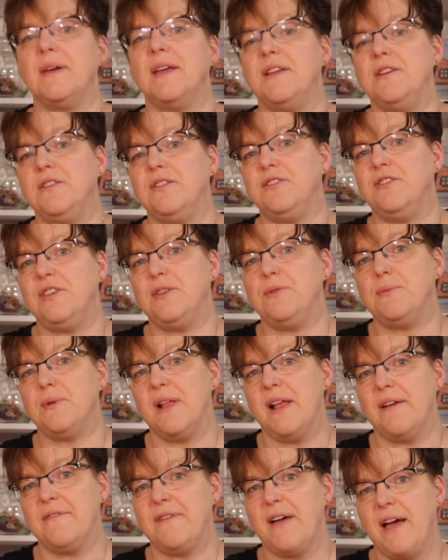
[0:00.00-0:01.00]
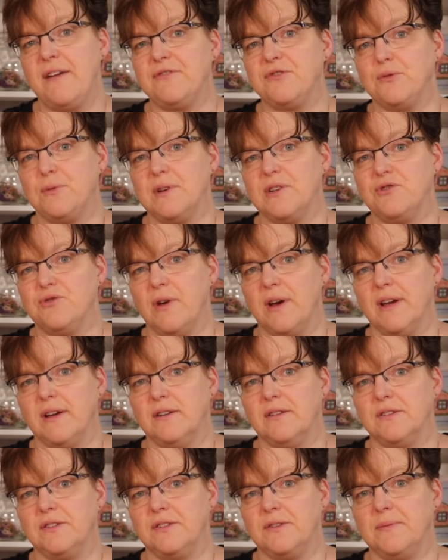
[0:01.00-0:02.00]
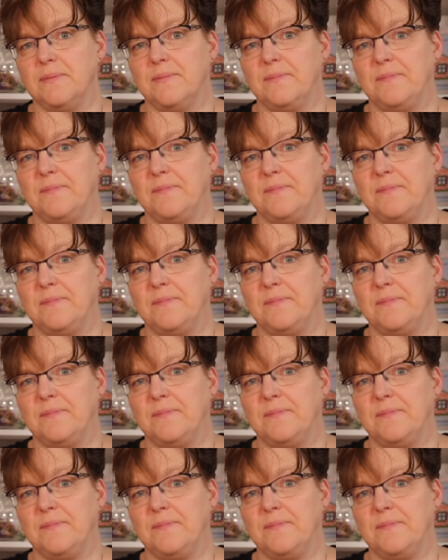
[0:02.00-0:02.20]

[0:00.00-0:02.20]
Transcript: and you can see we'll have half square triangles.